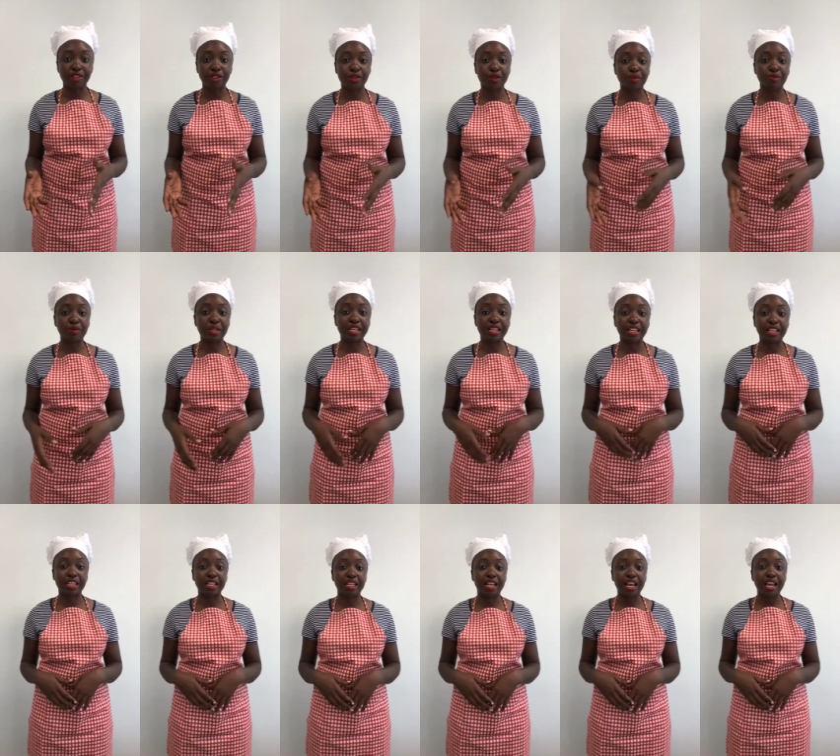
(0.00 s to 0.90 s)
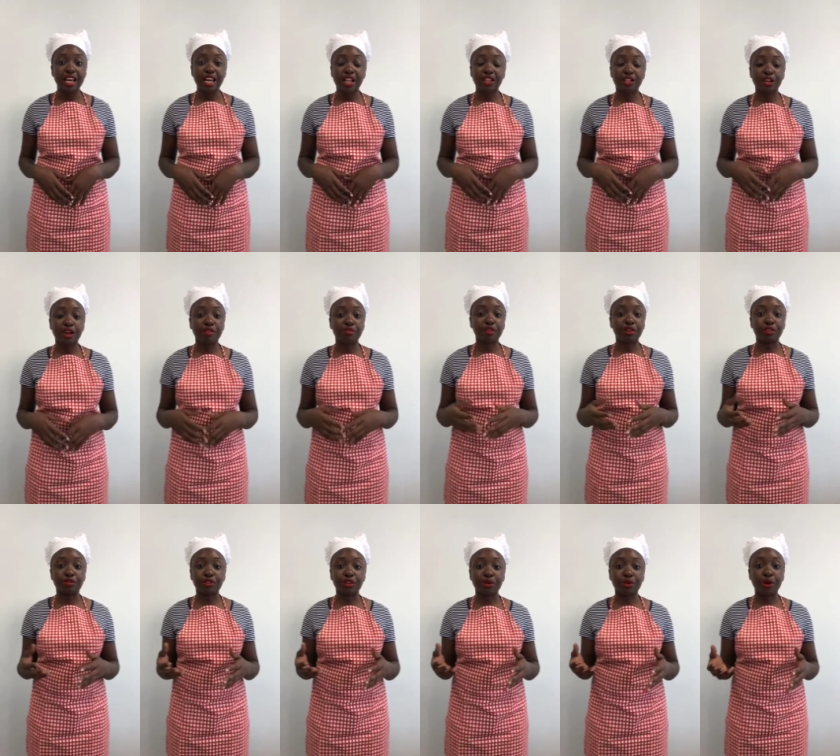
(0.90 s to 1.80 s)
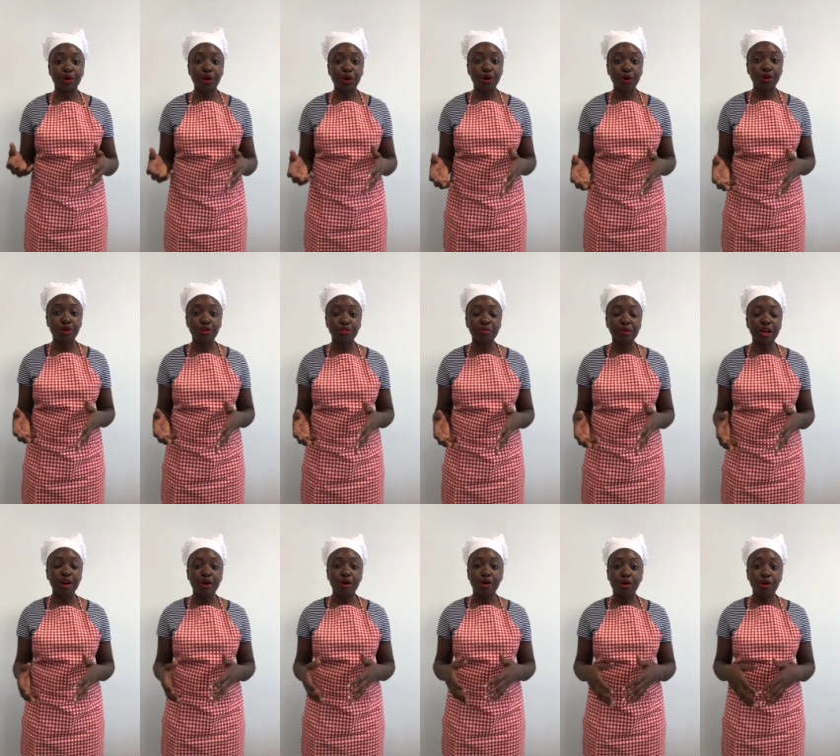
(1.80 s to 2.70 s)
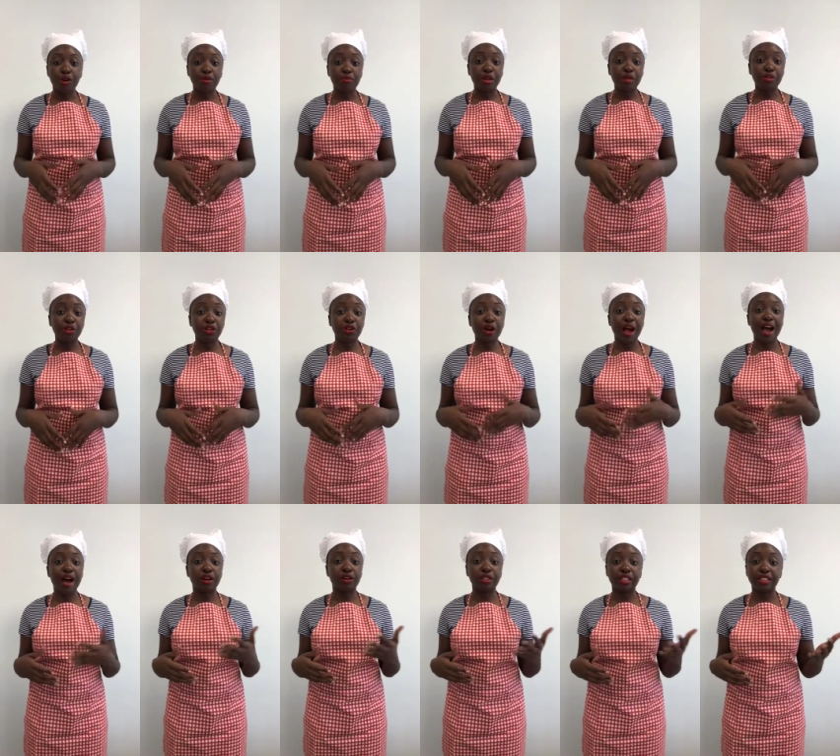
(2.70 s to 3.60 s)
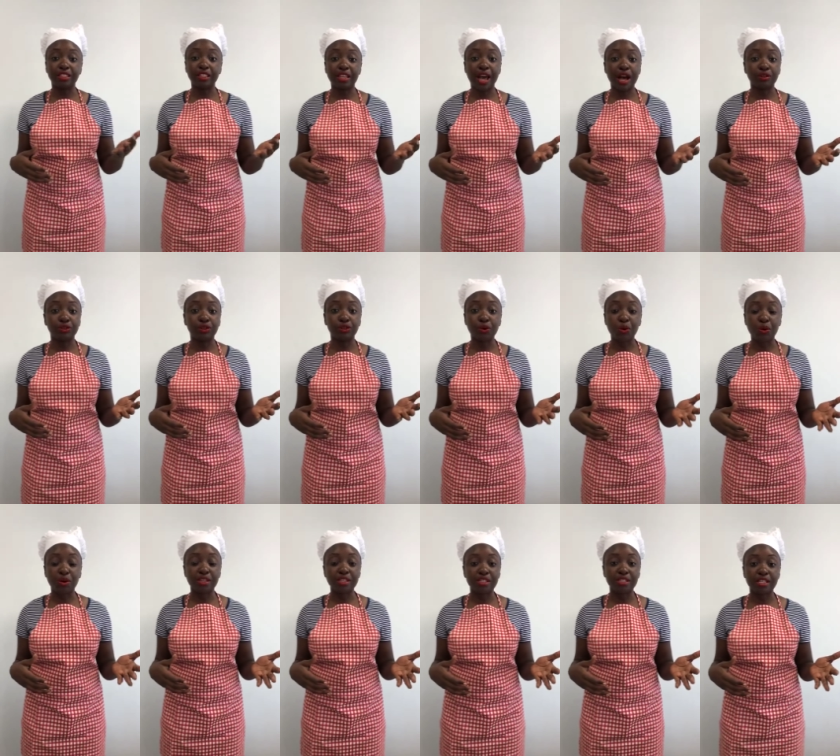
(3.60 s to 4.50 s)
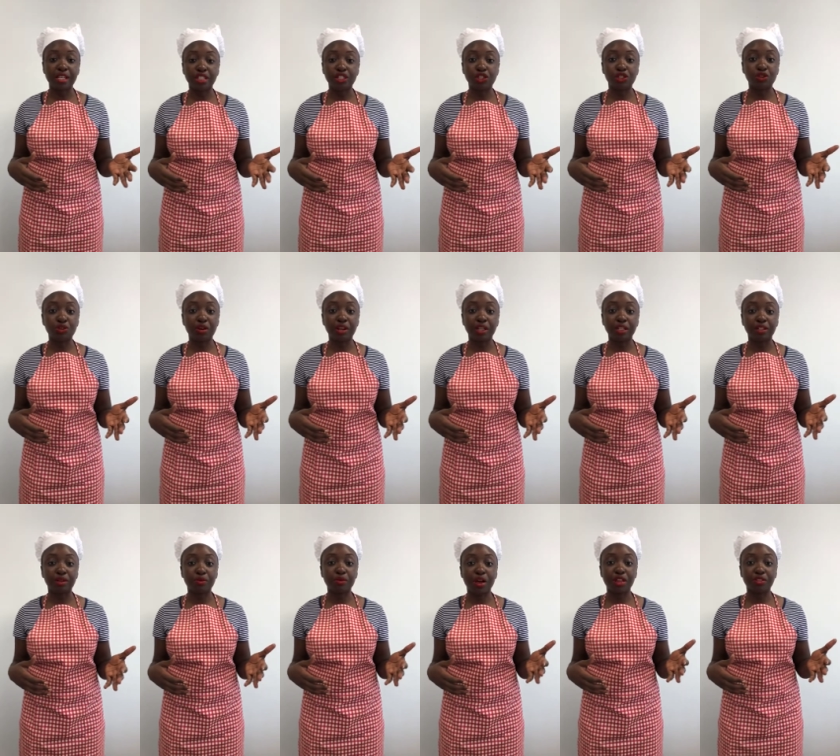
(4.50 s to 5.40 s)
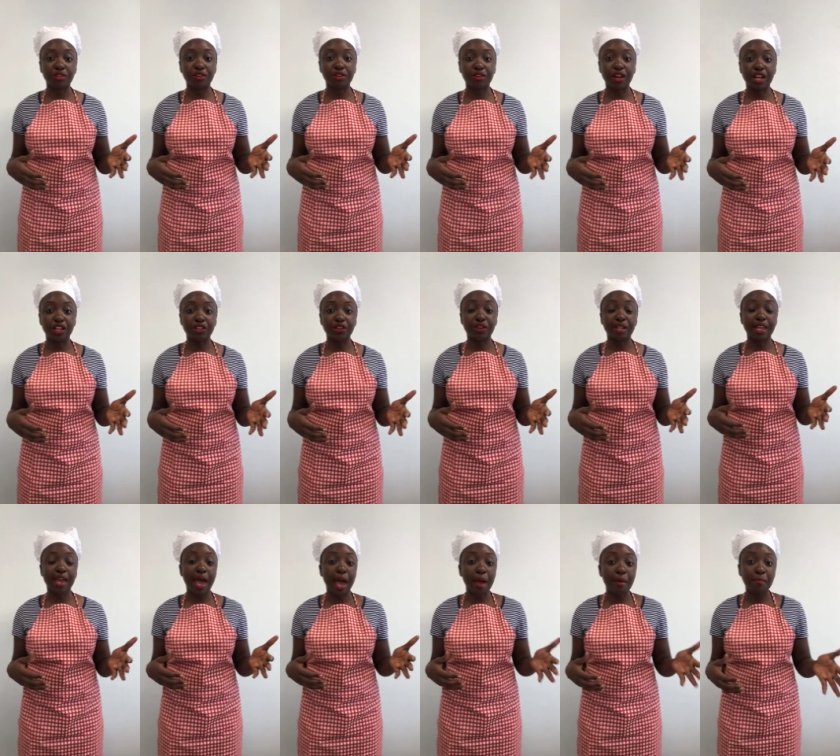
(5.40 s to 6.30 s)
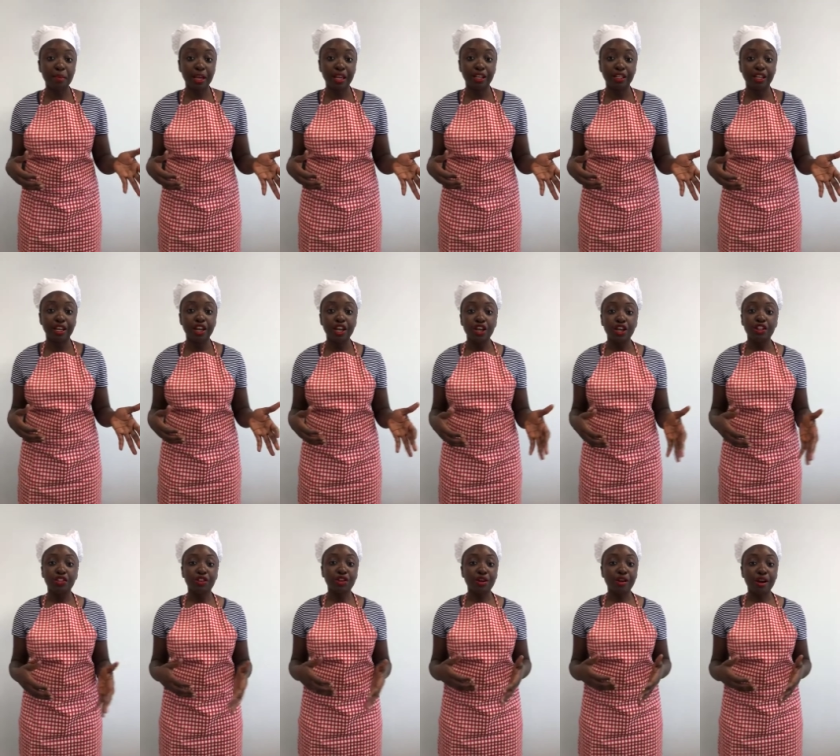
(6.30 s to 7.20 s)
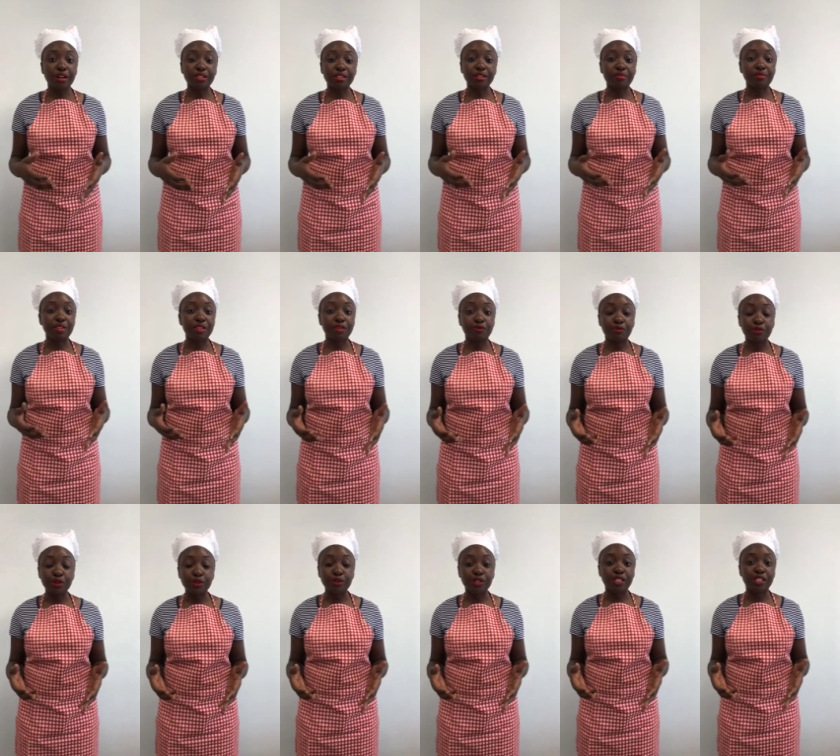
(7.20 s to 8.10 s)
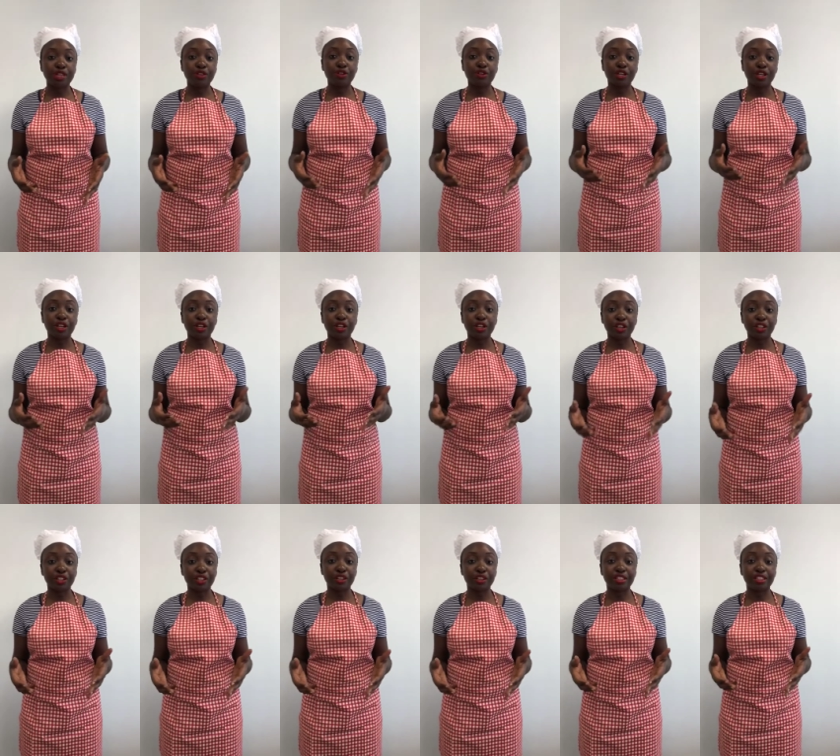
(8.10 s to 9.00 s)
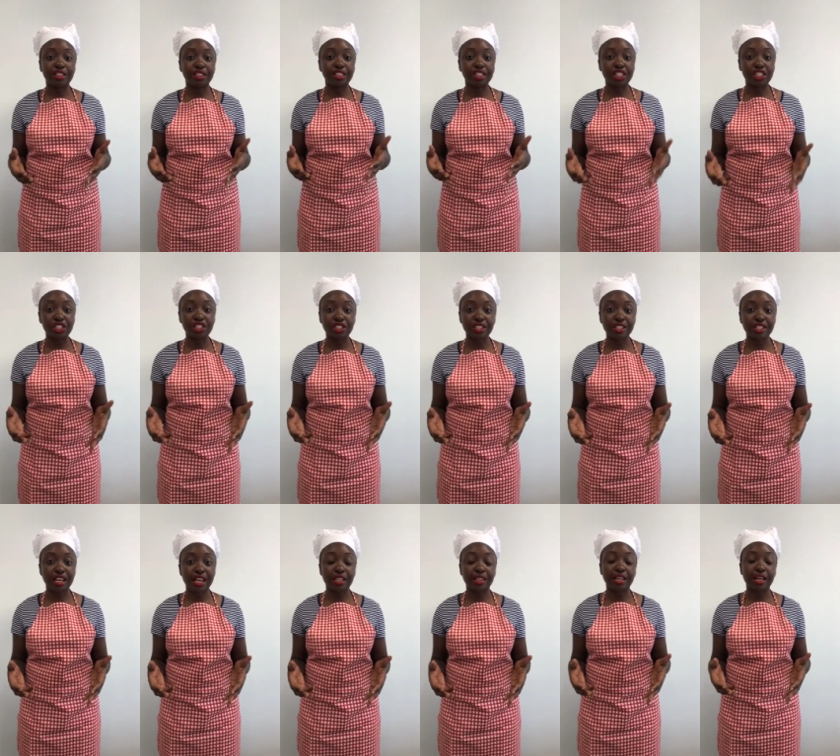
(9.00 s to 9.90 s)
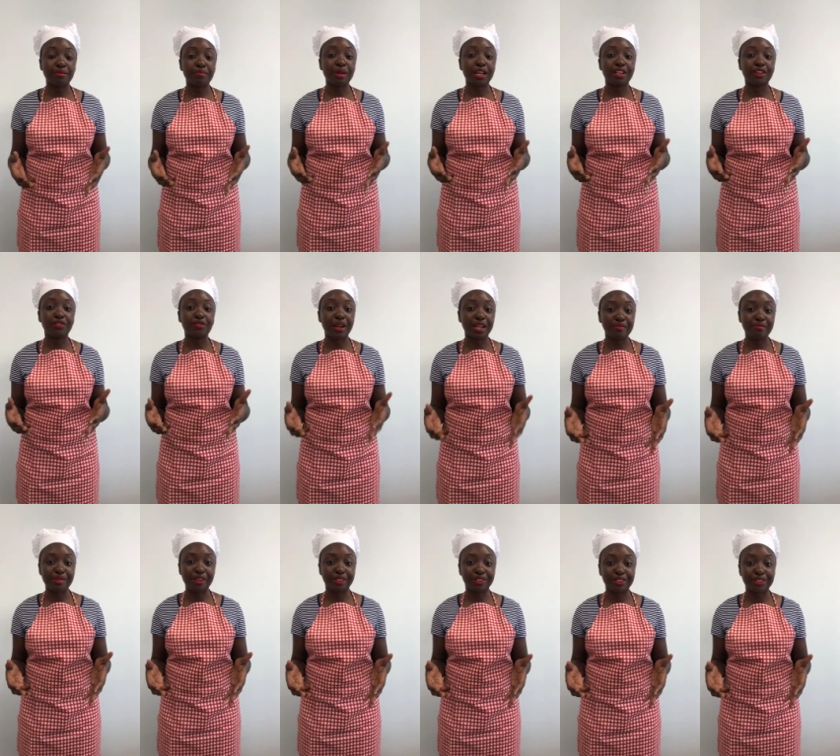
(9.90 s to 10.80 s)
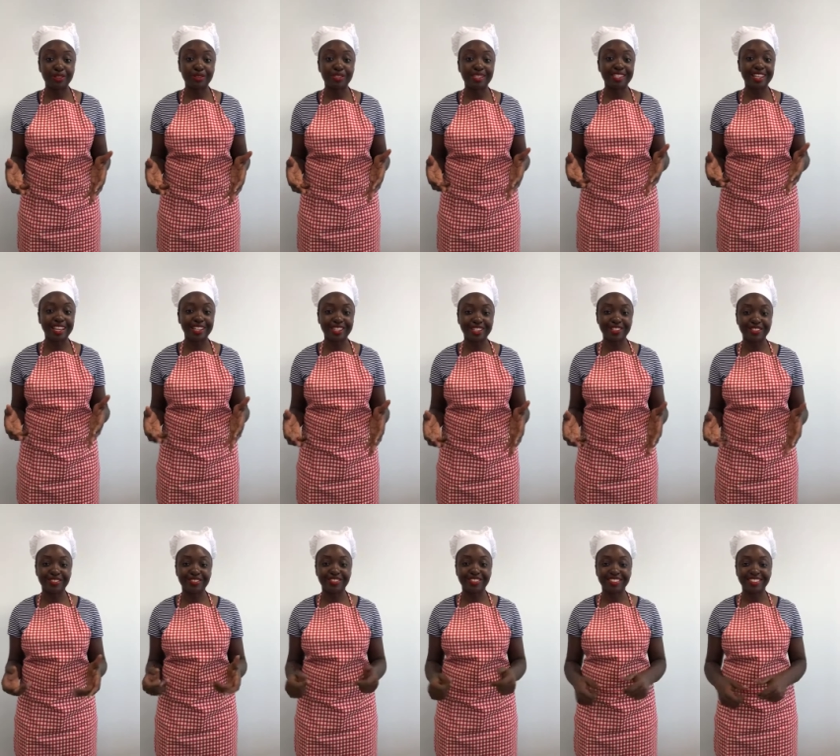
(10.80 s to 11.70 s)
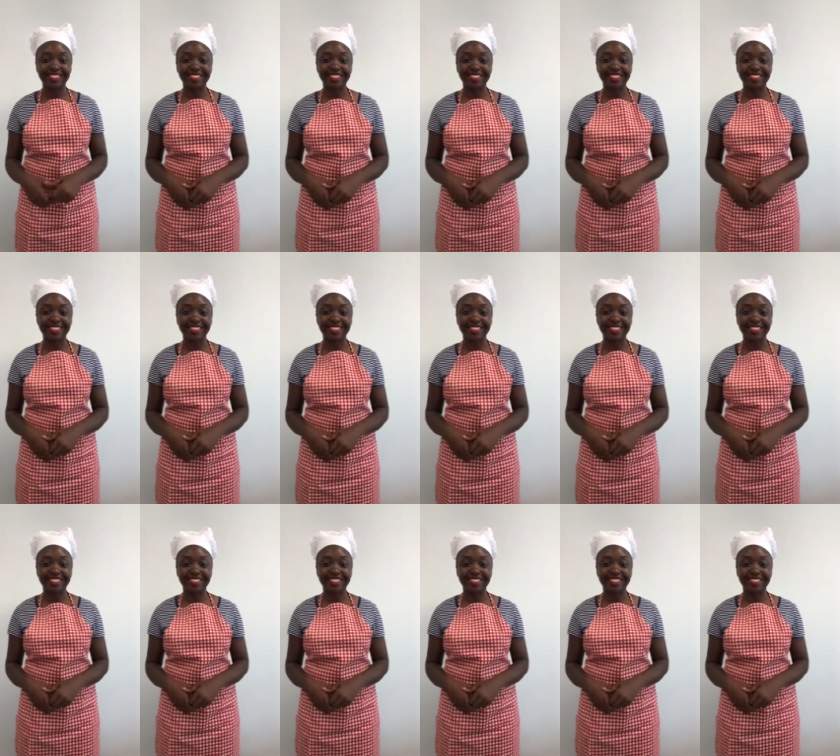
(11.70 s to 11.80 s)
So be it in the comfort of your home, or maybe you're out in the outdoors enjoying the weather and you're camping, there are some foods that you can cook that are delicious and that make great meals. So stay tuned.